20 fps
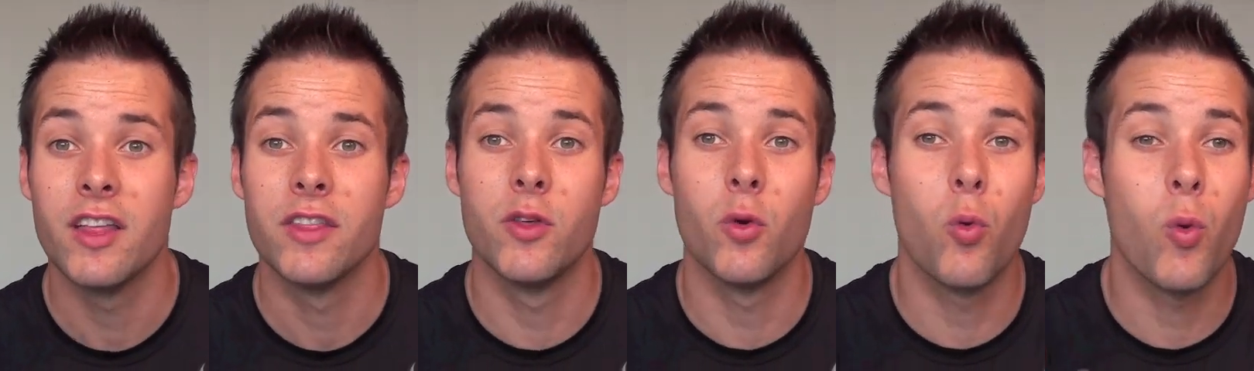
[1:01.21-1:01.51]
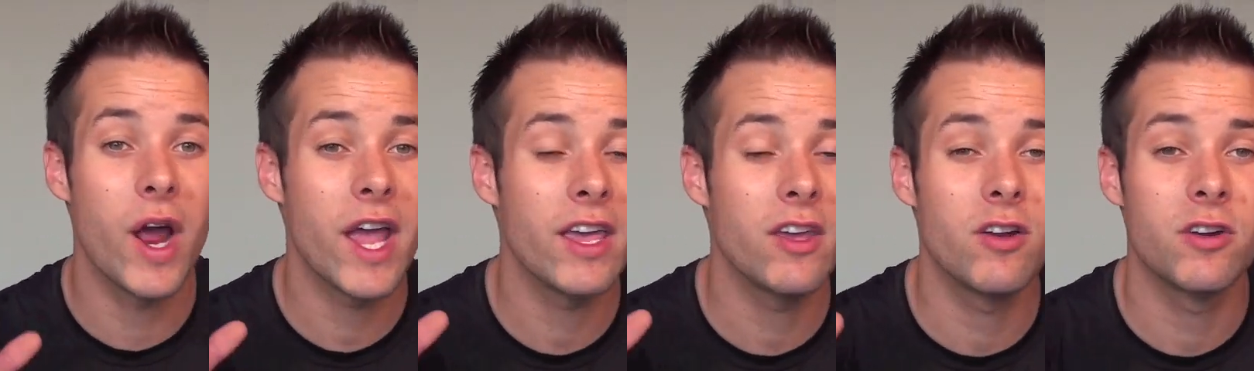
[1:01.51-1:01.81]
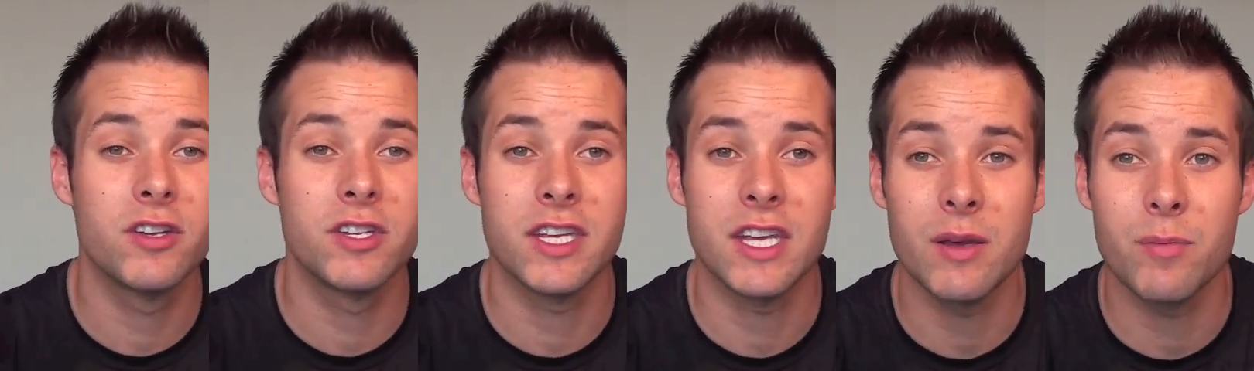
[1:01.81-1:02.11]
The way
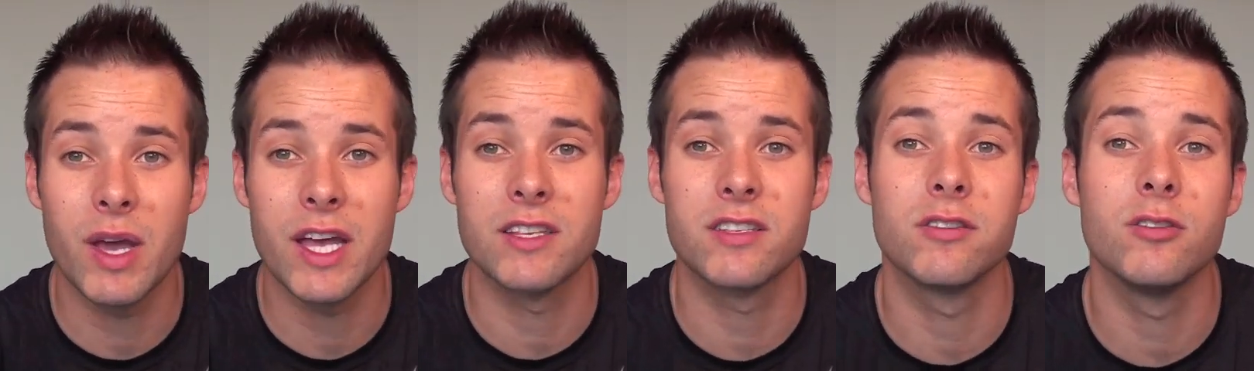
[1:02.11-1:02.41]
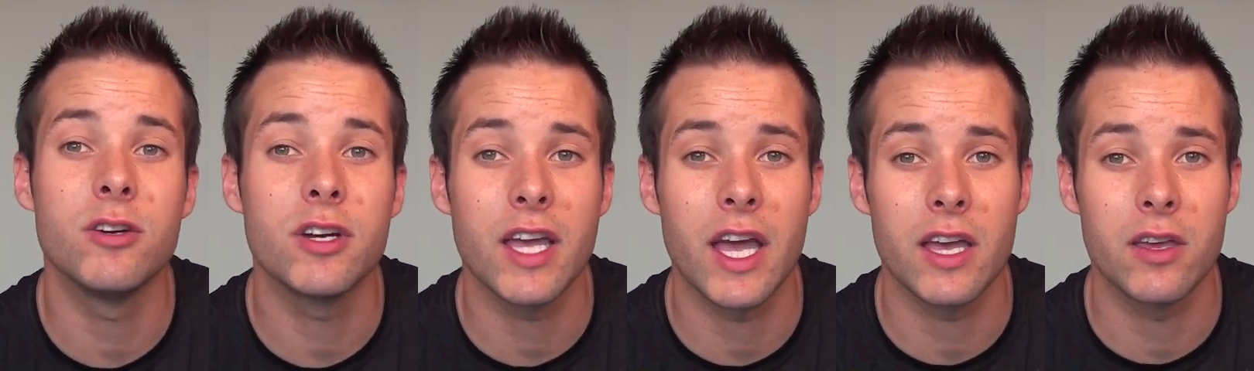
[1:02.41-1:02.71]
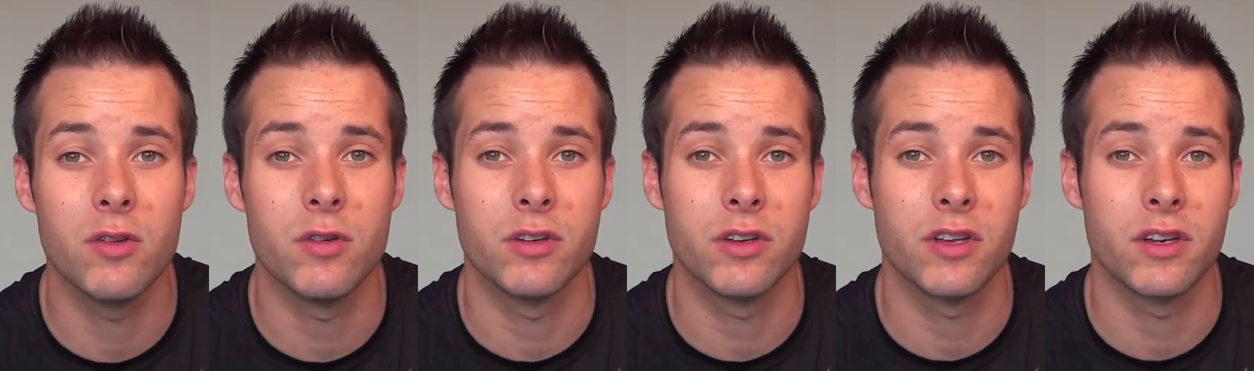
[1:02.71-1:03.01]
your teammates look at
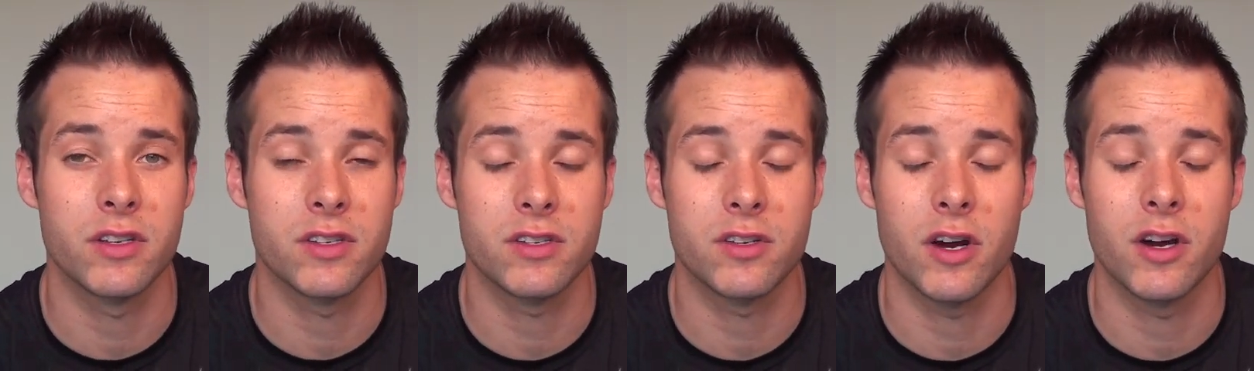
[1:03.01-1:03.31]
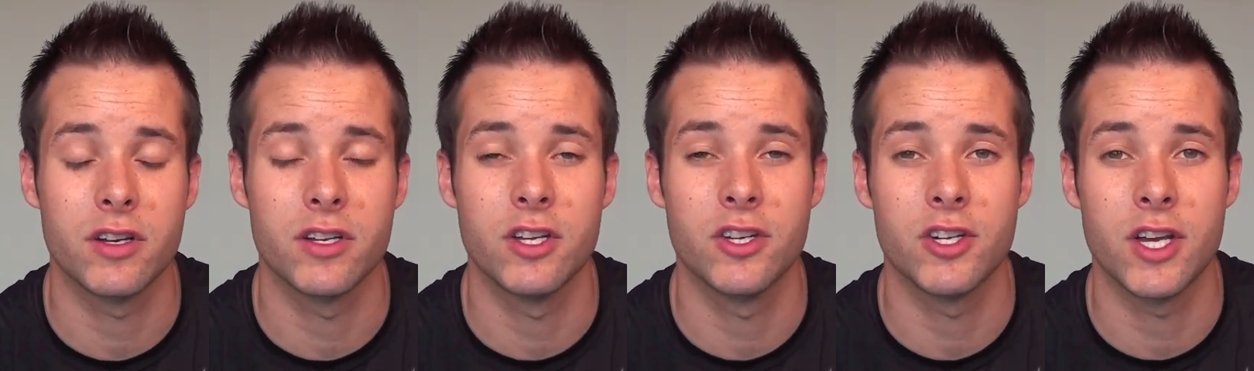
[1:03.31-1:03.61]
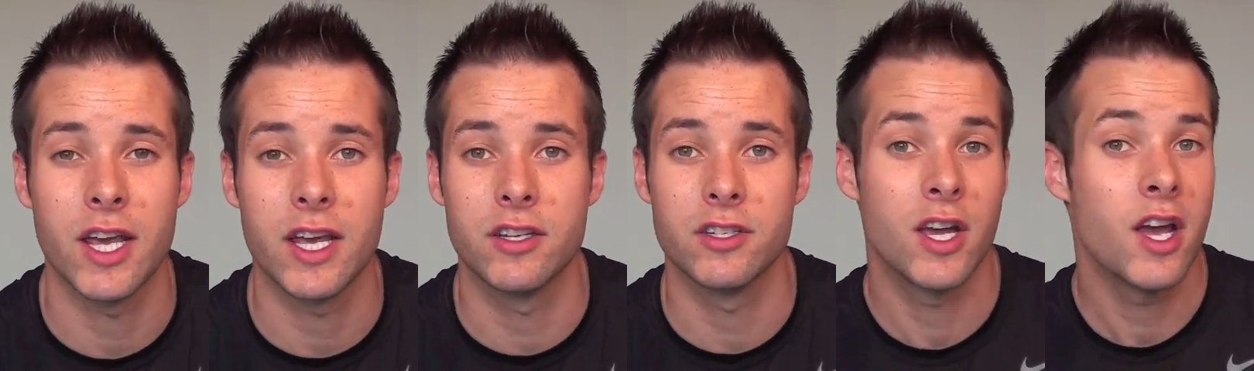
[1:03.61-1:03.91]
you, you're going to start to
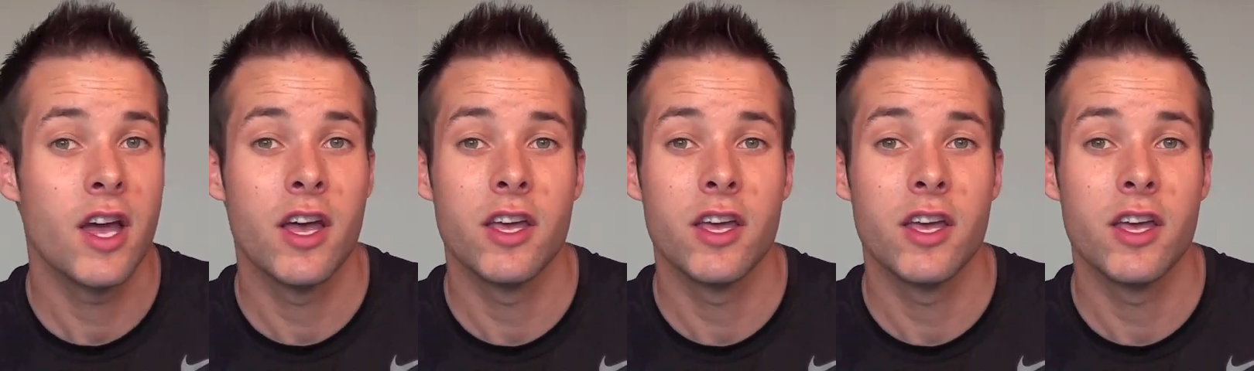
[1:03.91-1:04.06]
change.